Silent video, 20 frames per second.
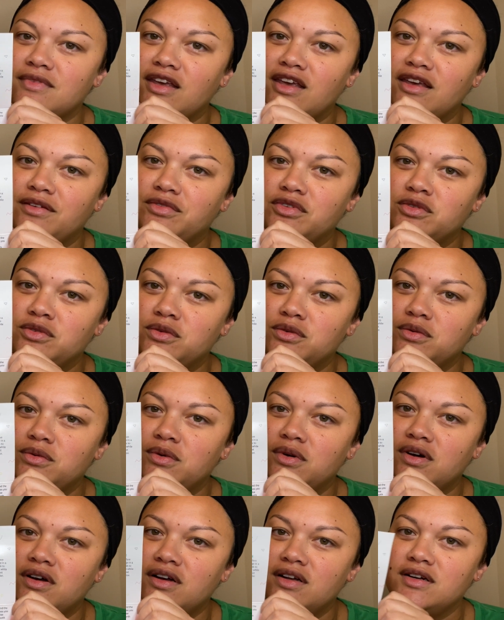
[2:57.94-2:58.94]
give
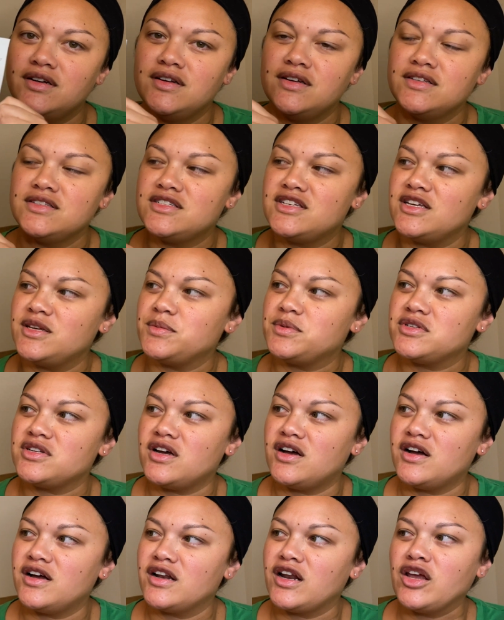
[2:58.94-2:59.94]
you tips
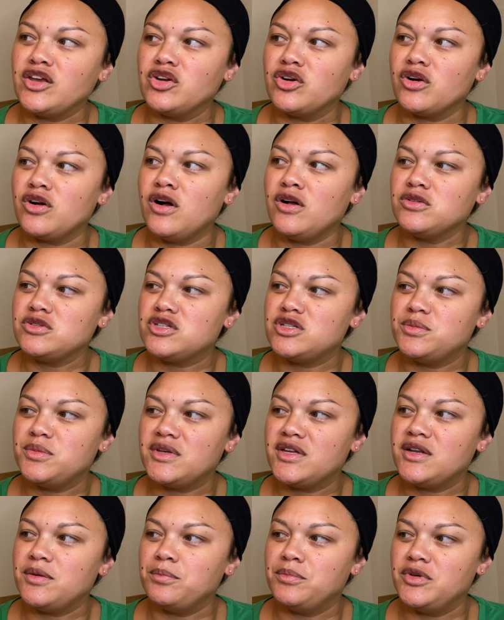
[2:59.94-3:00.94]
on your
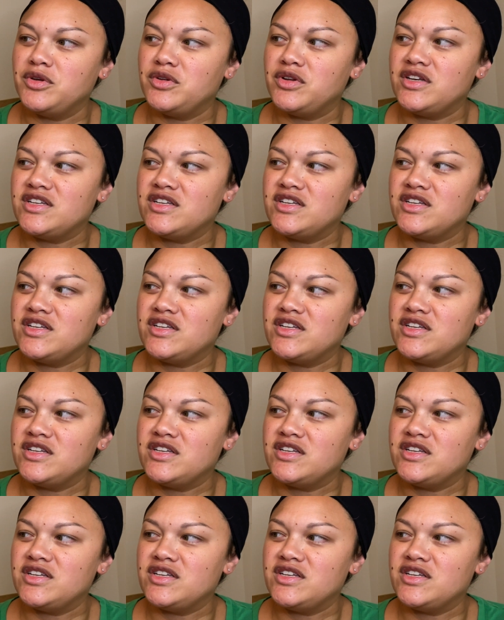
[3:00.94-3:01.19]
ultimate beauty